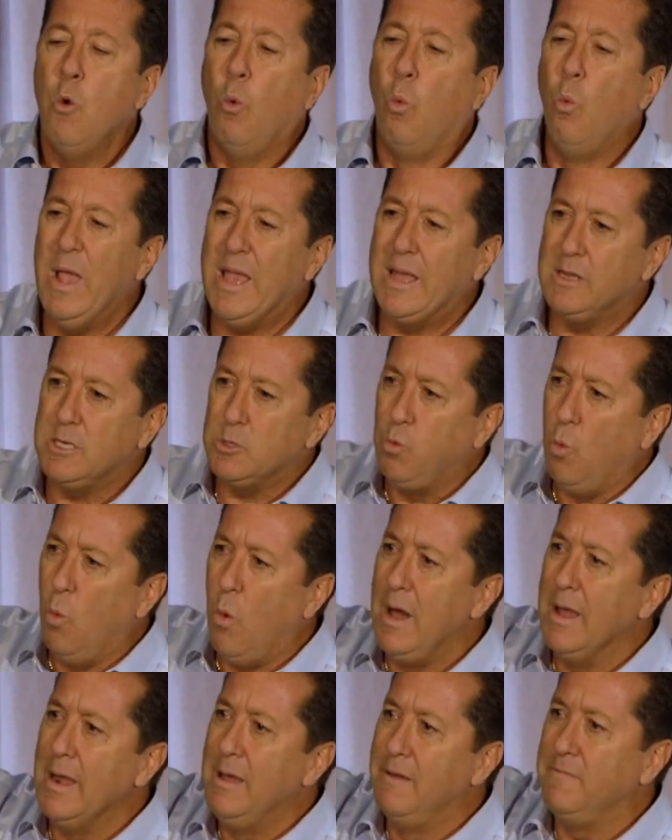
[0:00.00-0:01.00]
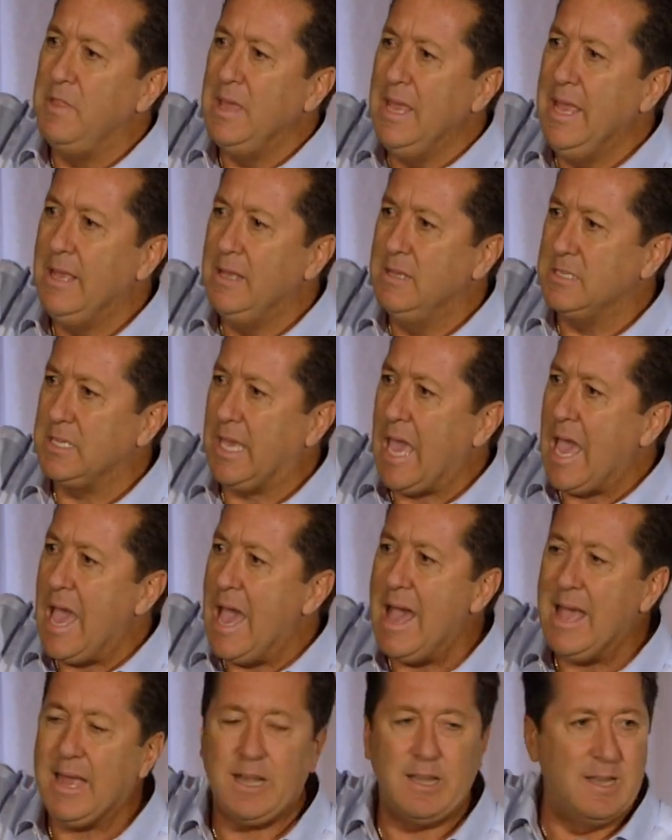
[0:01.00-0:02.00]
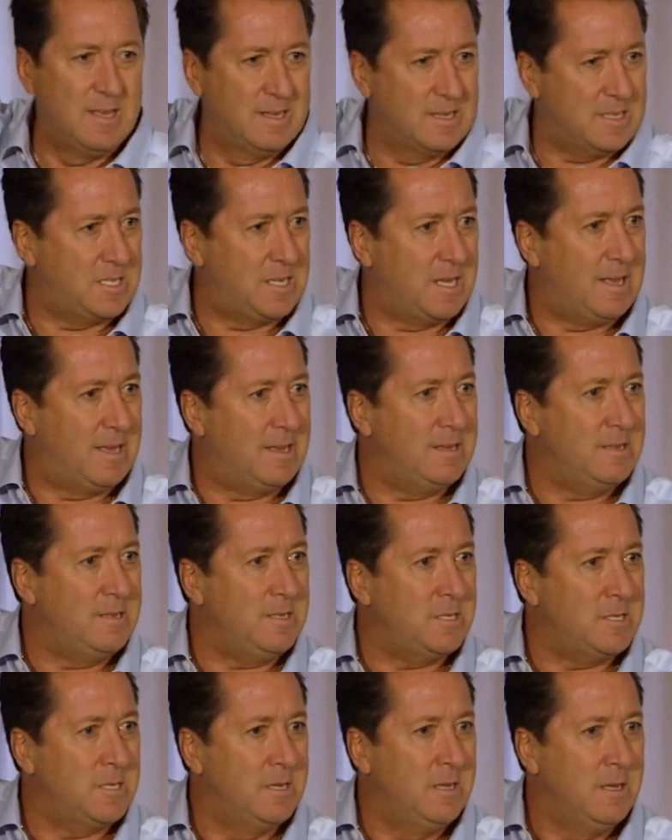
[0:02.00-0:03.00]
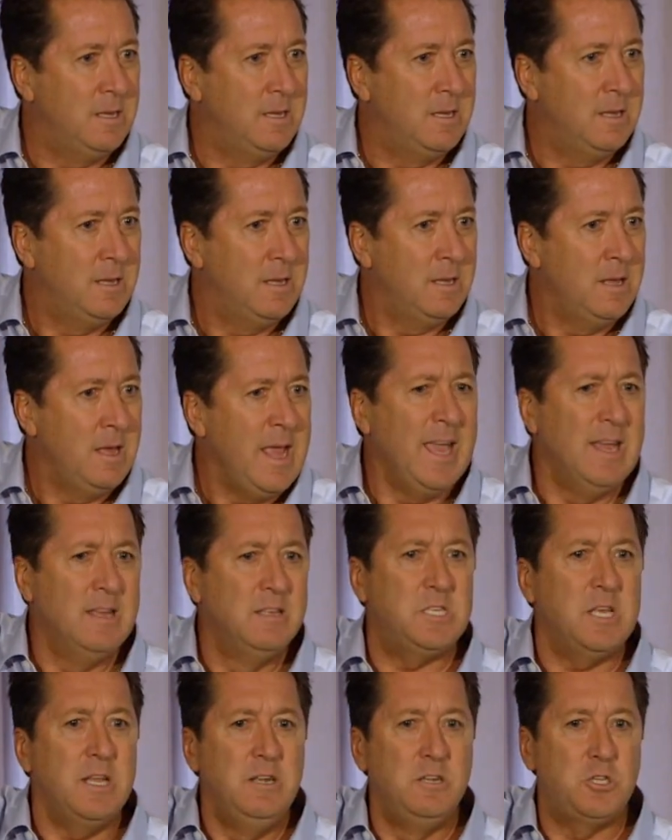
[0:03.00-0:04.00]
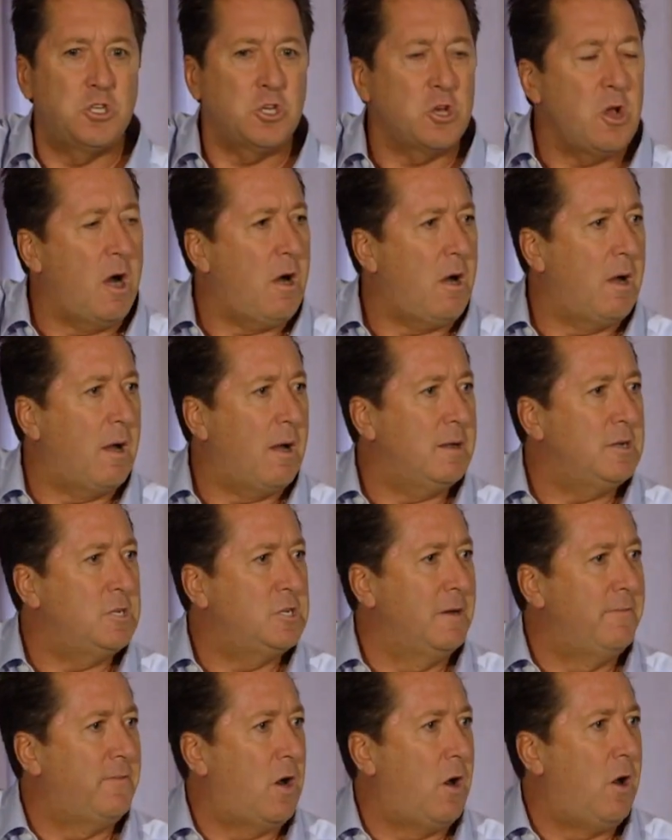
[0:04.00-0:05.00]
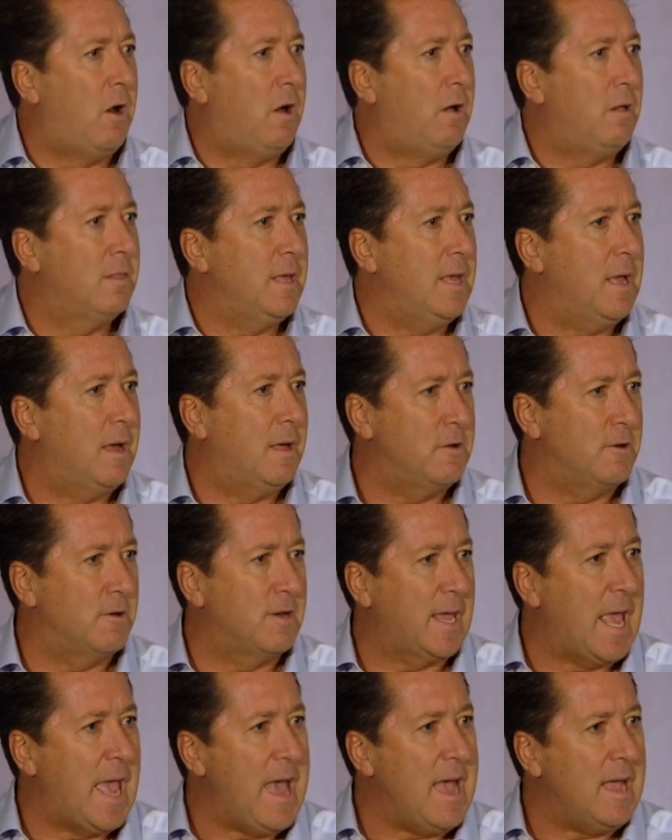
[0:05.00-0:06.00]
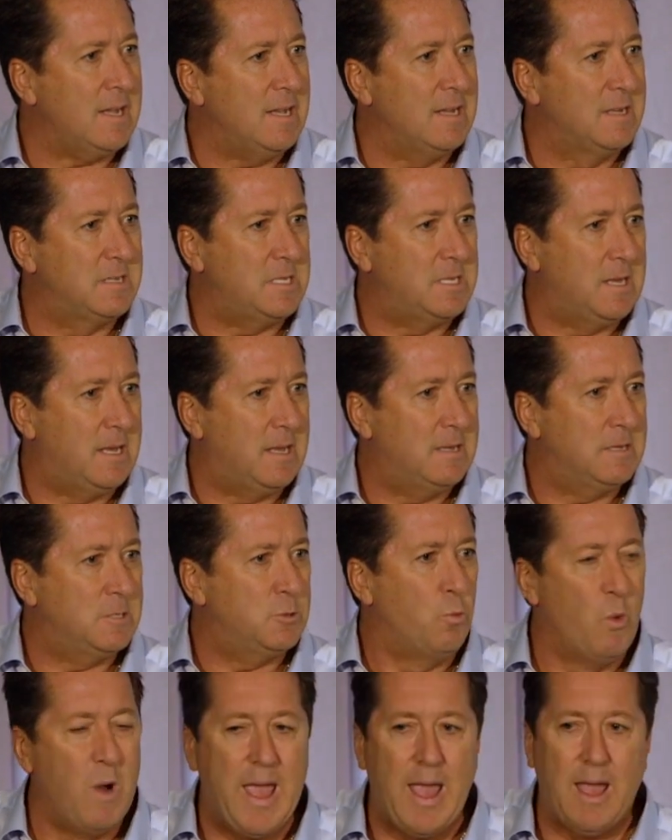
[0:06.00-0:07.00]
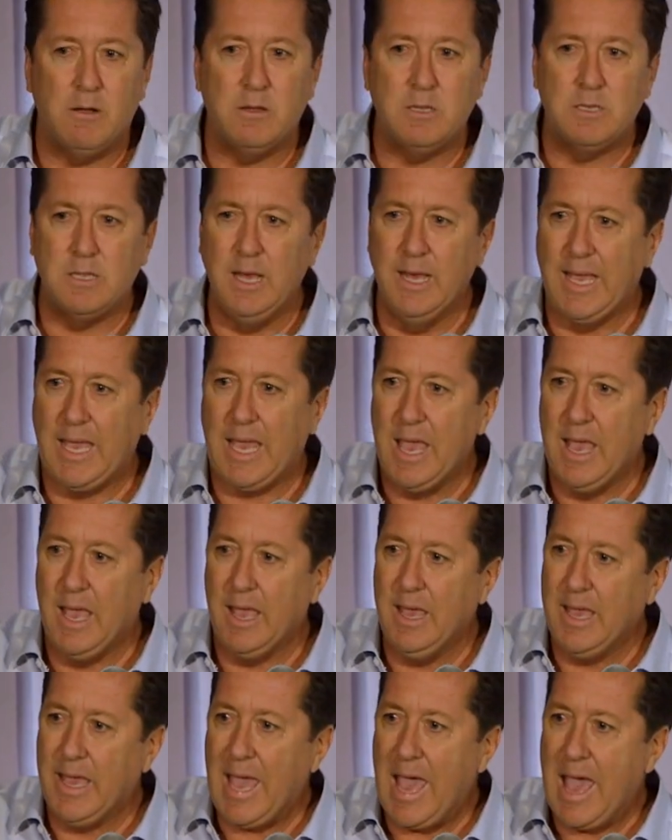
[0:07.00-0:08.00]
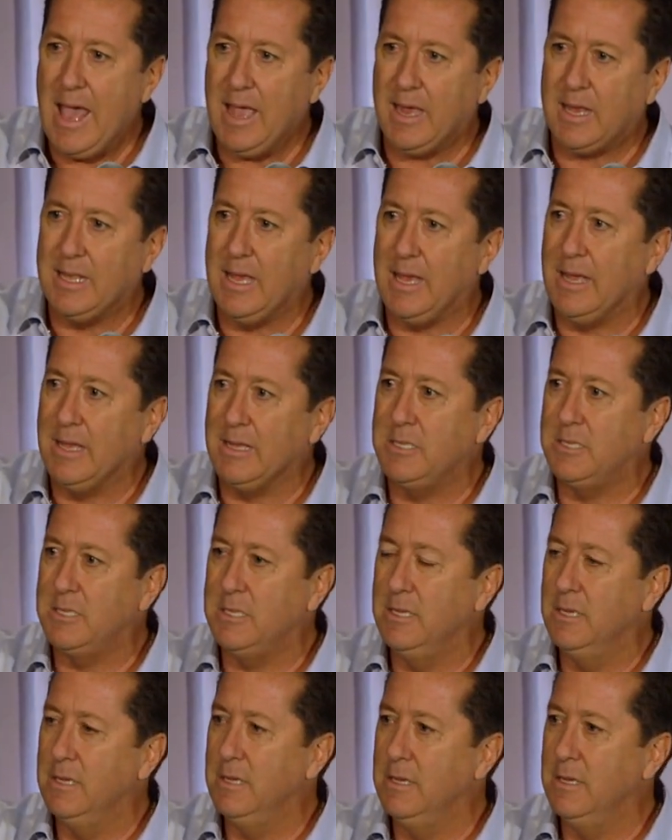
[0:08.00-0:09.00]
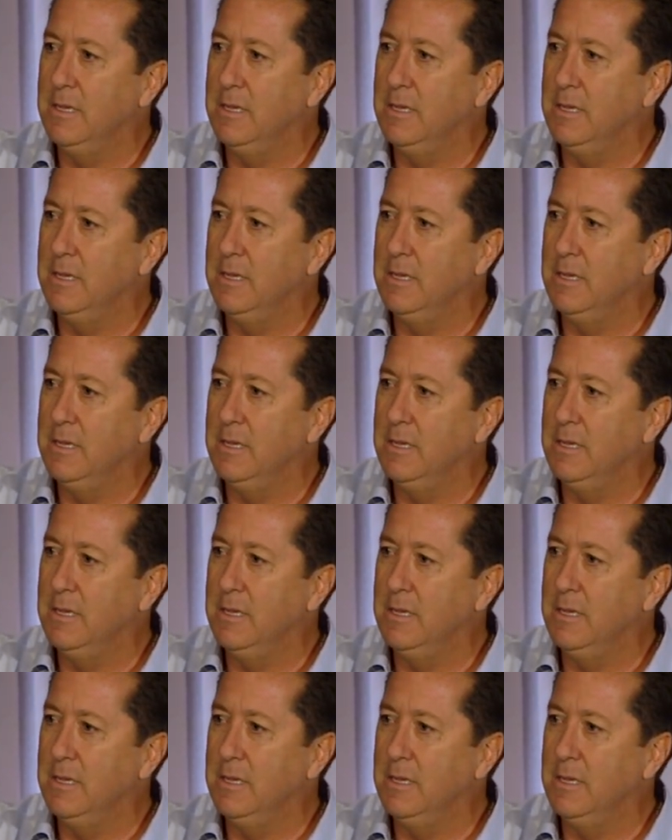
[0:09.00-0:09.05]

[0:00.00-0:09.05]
Which one of these cactuses is in charge of all the other cactuses? Where's the king cactus?"